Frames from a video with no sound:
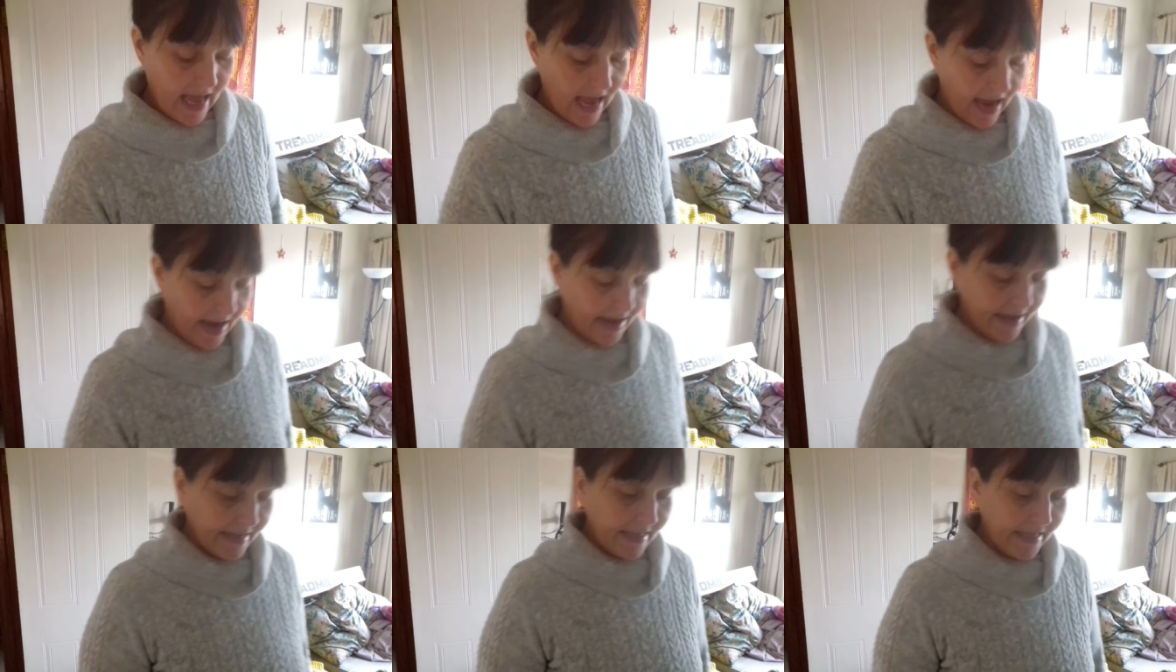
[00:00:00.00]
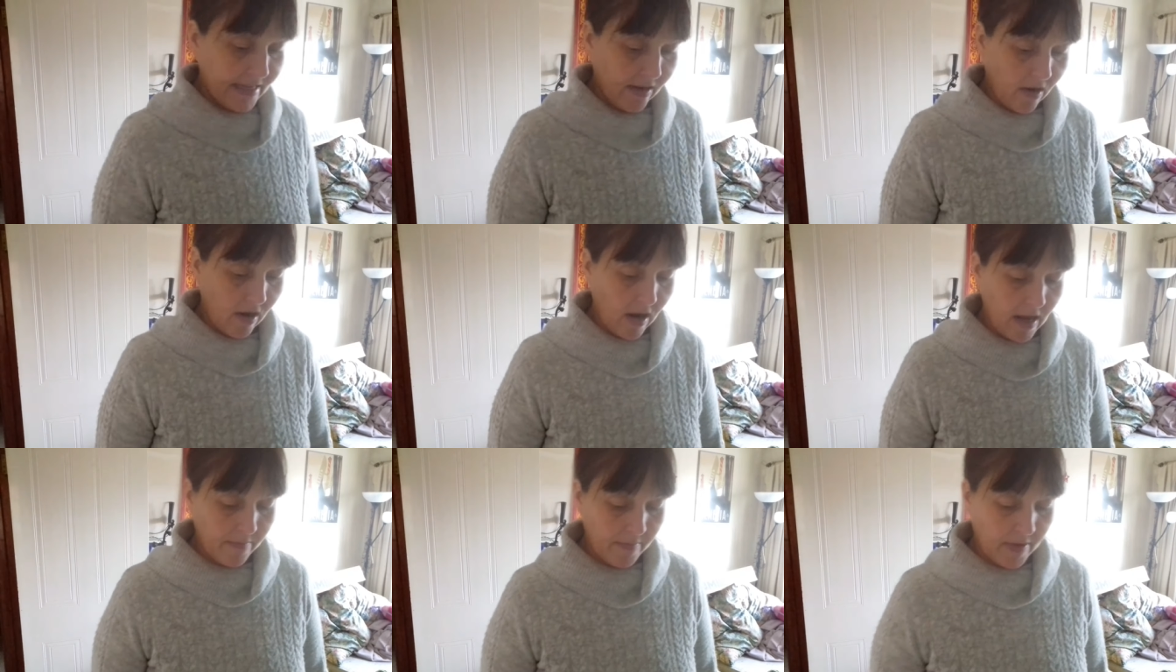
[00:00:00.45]
And
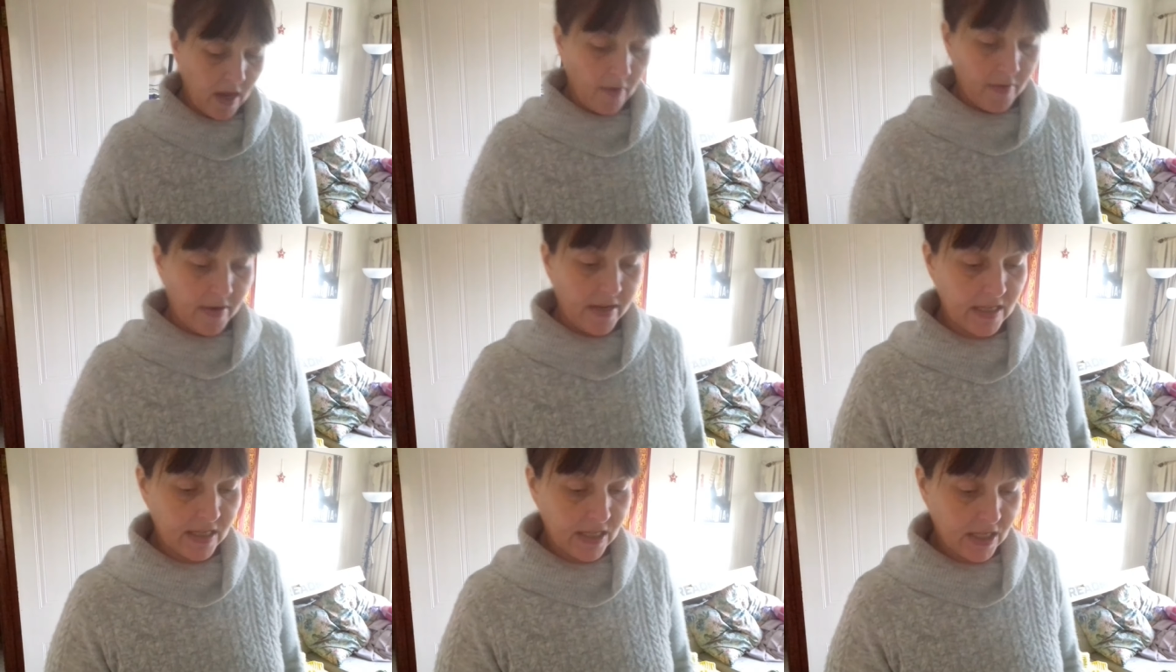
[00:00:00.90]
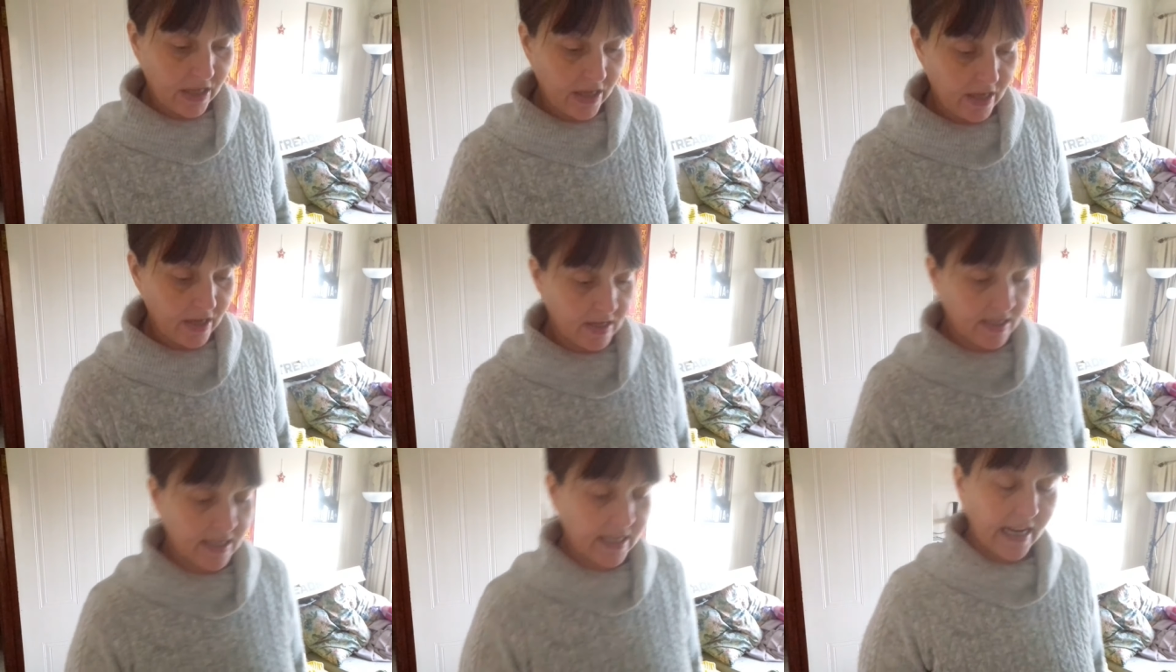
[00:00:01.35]
I am going
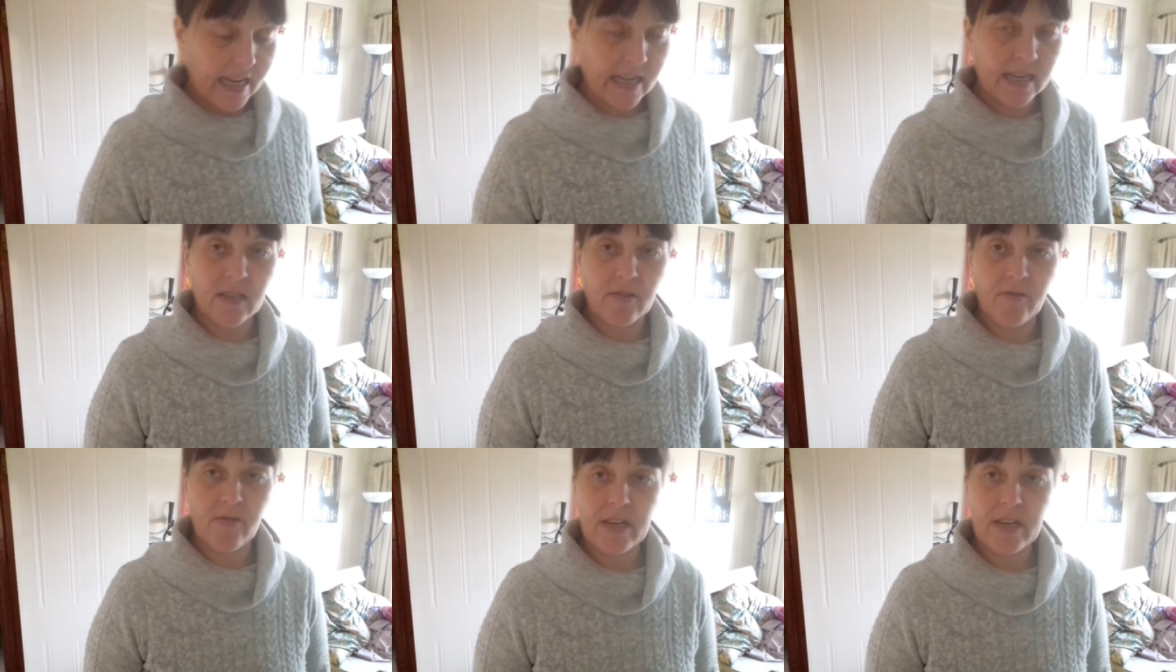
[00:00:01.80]
to take another